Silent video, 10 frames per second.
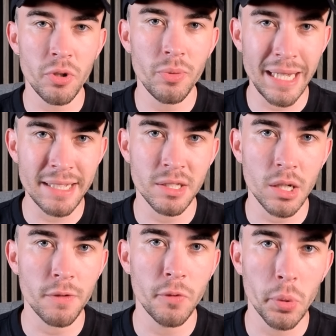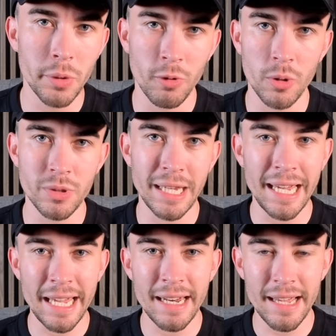inside forward roles
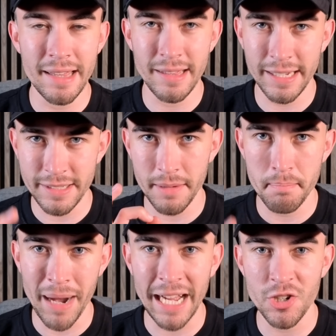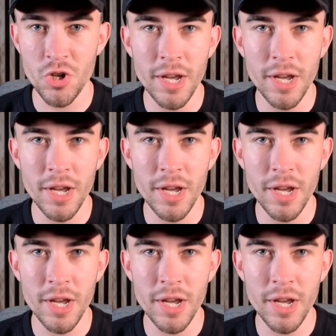in this match.